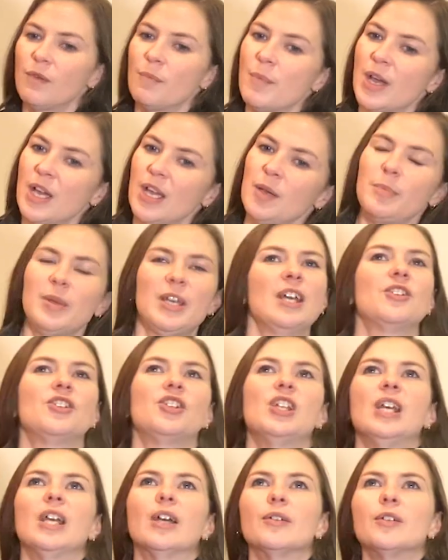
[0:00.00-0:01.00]
my
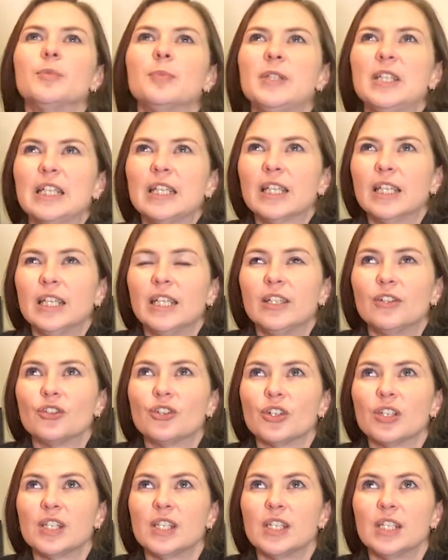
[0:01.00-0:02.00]
PhD, I was particularly
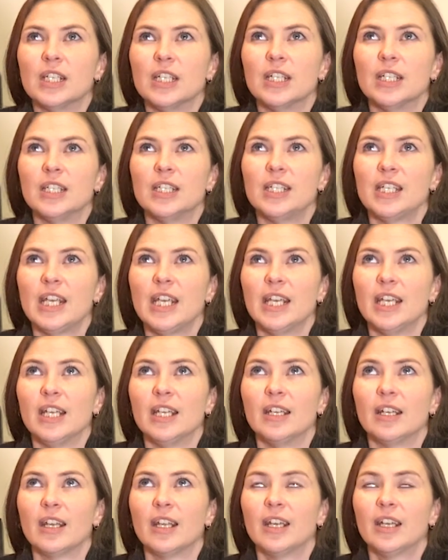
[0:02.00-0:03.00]
interested
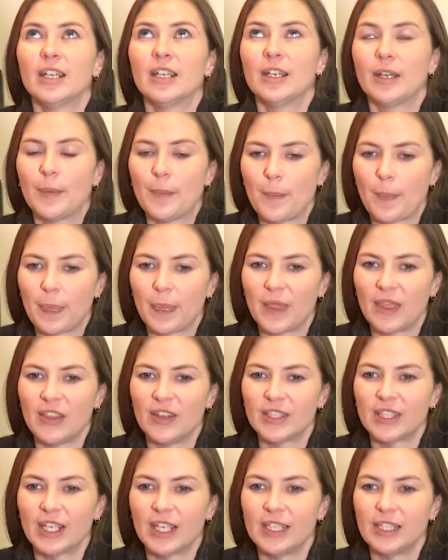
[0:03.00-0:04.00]
in
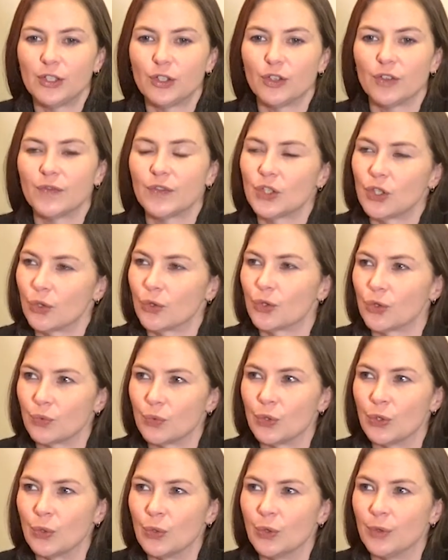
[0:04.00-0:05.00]
this idea of social
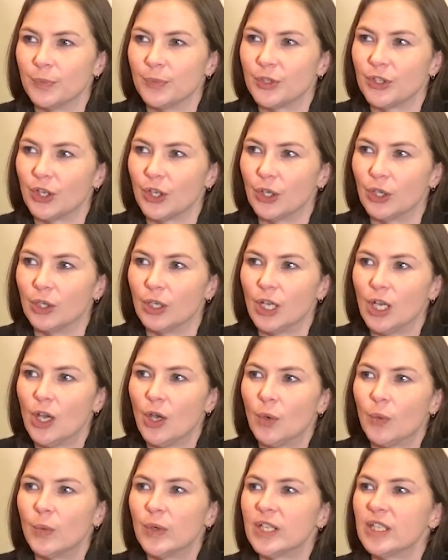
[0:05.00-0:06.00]
norms. So
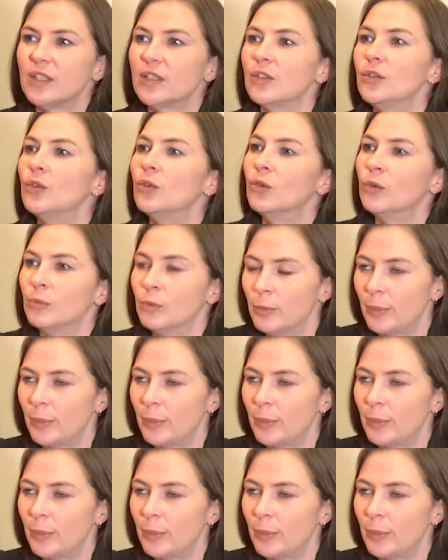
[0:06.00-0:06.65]
what is a normal